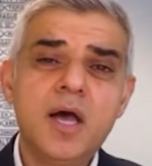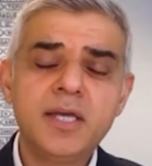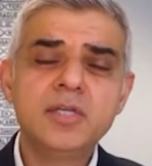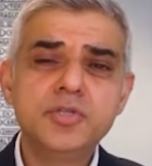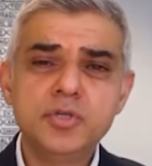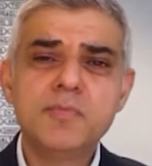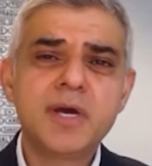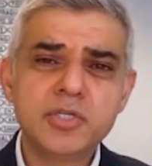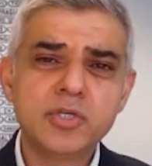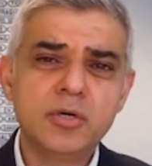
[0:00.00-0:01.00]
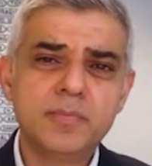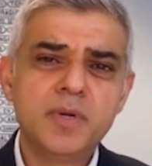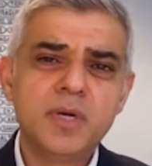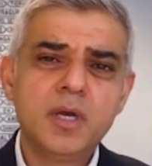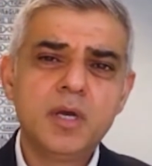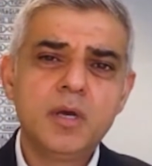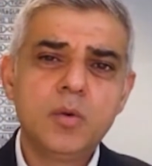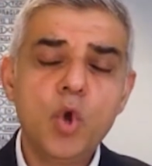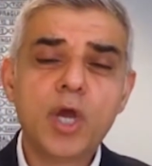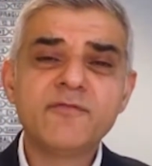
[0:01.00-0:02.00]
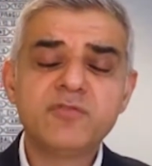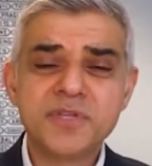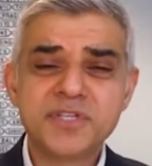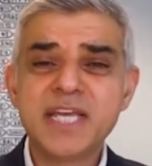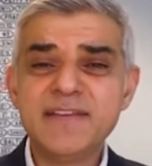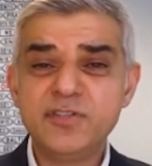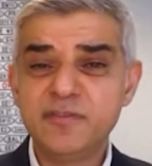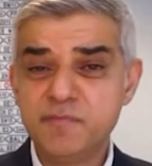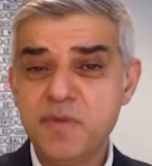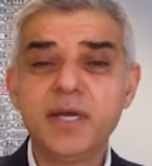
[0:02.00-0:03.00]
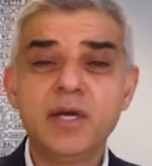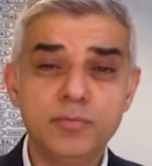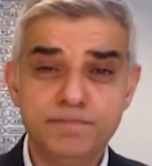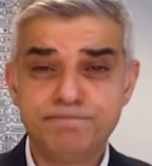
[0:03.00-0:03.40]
I can do my job working from the safety of my home.